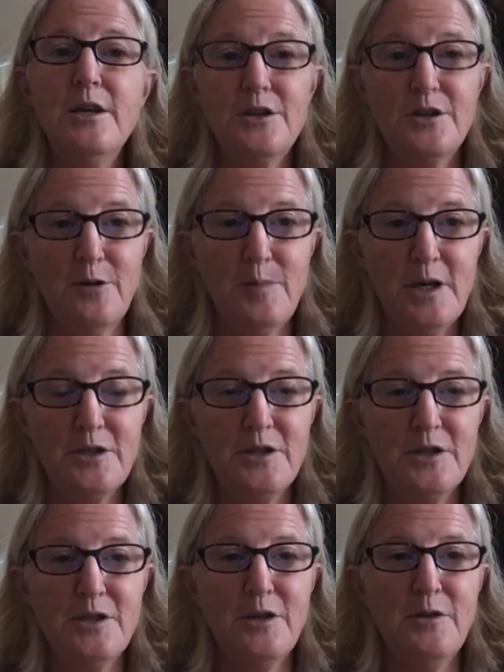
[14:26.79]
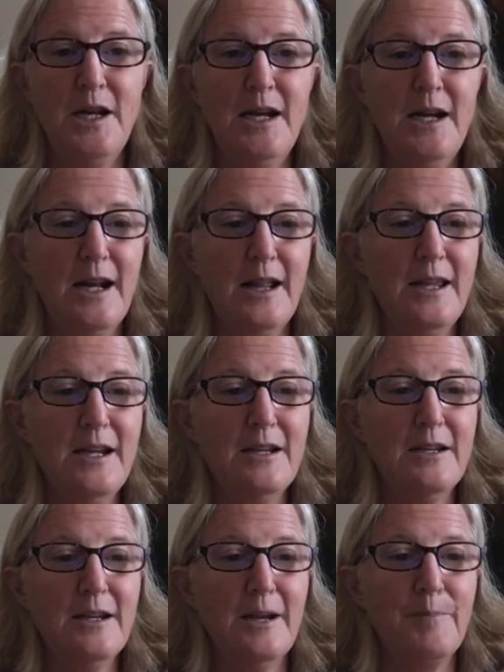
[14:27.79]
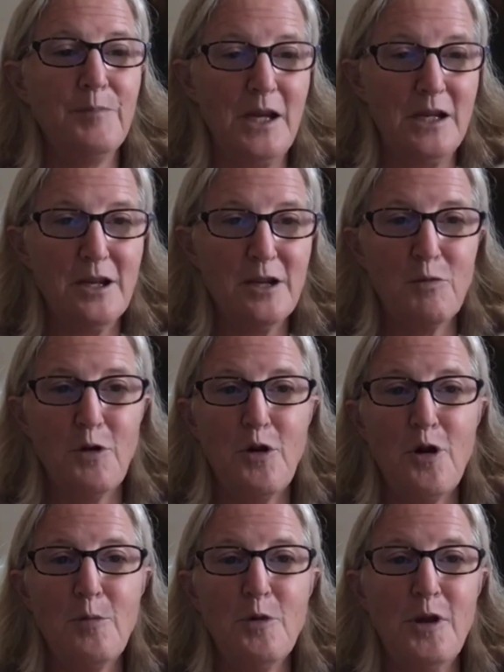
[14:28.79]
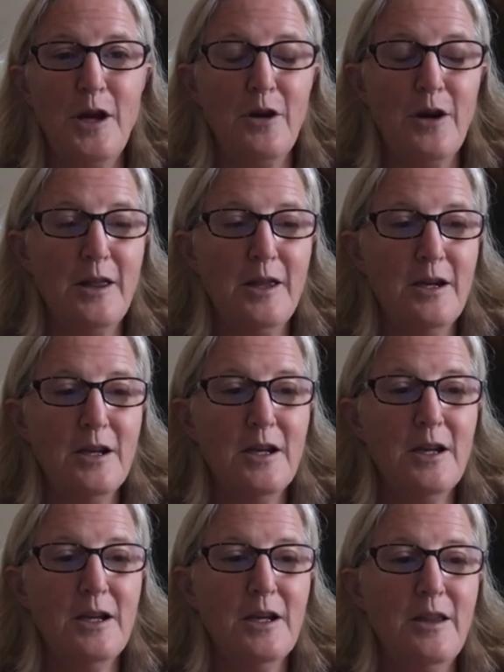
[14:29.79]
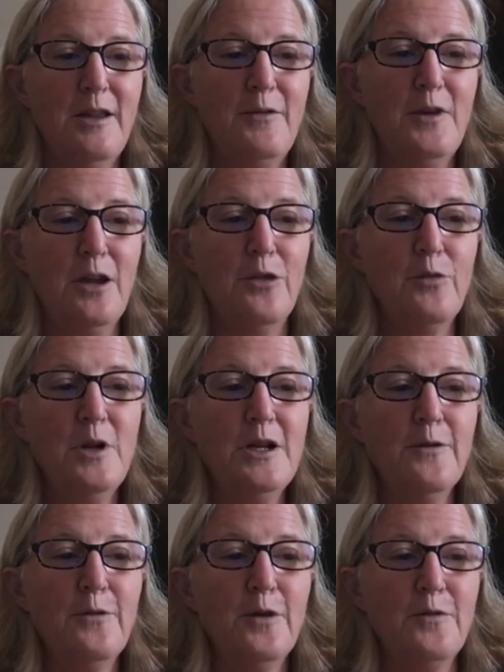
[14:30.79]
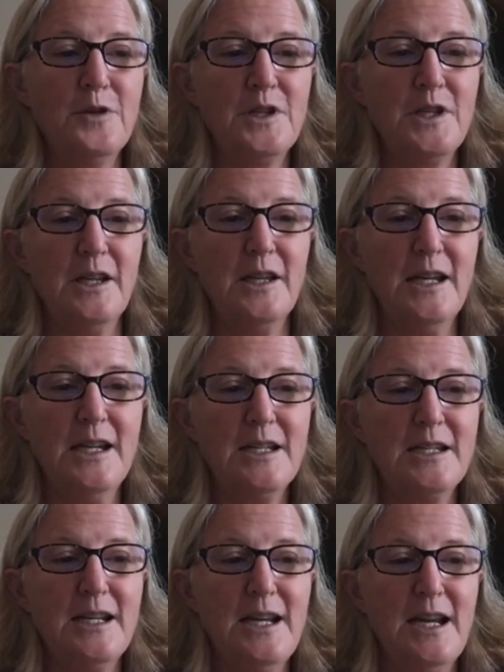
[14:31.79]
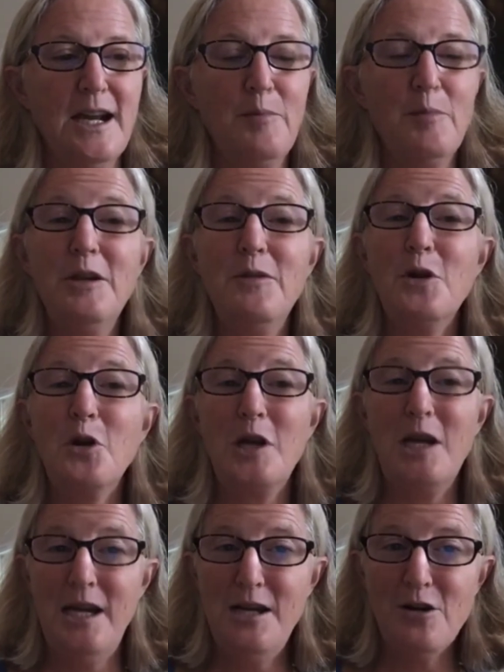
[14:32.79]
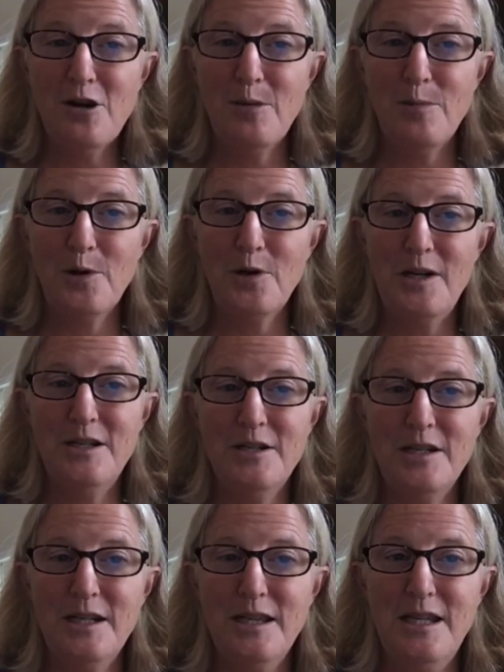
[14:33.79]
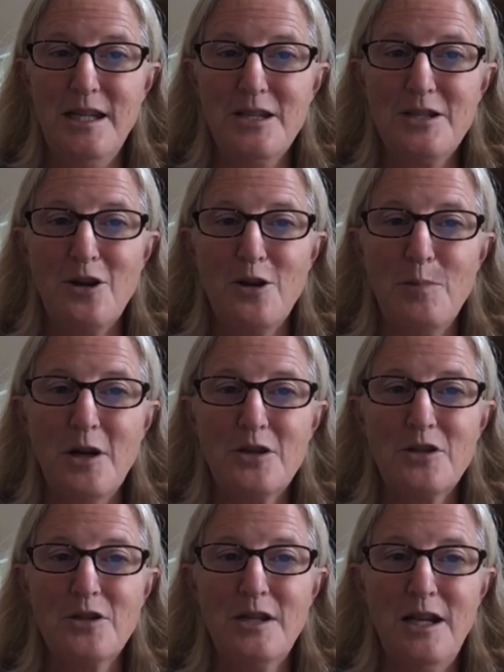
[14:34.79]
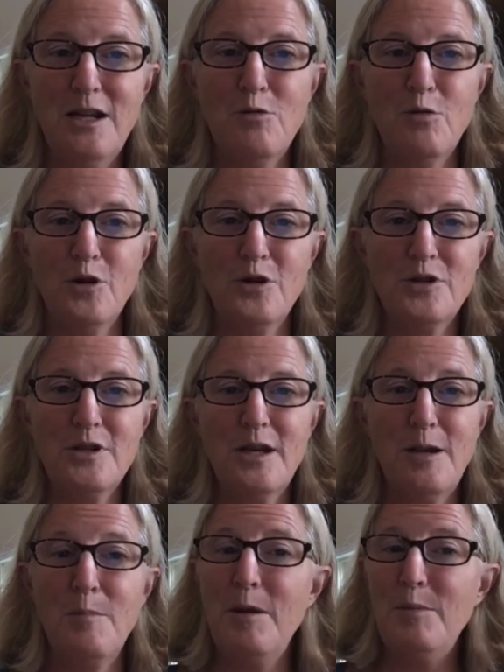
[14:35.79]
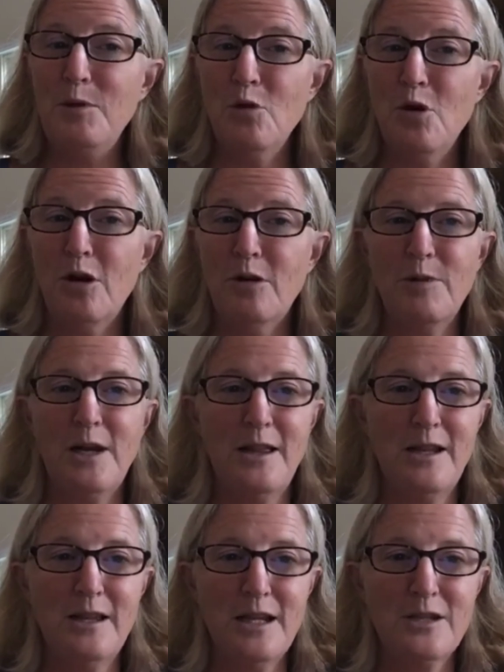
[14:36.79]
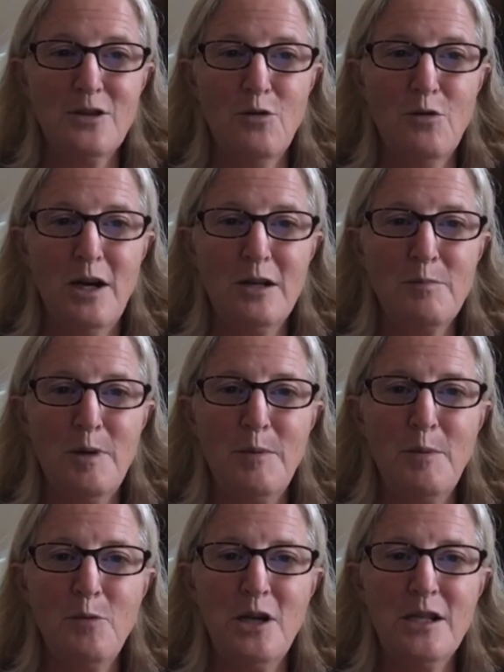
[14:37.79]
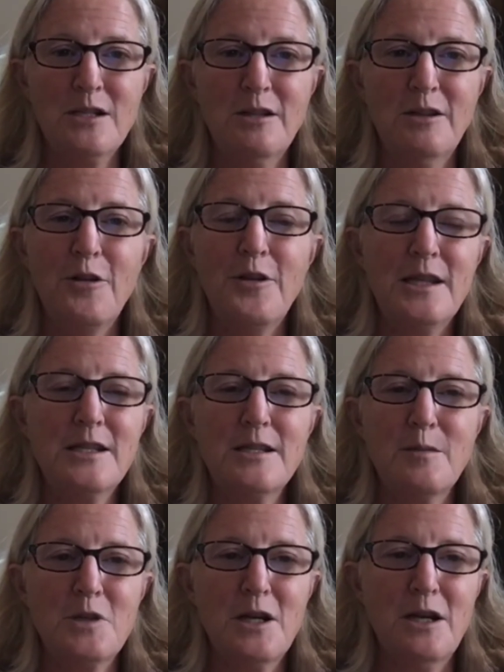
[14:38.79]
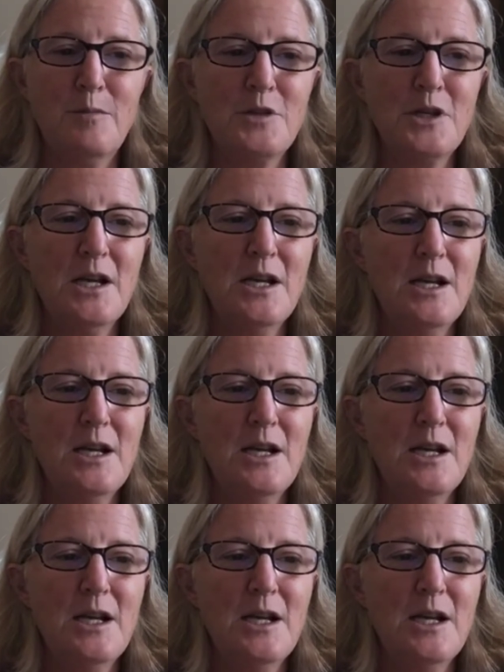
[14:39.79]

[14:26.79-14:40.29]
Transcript: Starbucks has donated. I think I talked with Harper there, and I think They've got 3 different facilities, and I believe their Kitty Harbor is in the Starbucks headquarters. I may be wrong, but I think that's correct. My memory gets a little thin sometimes.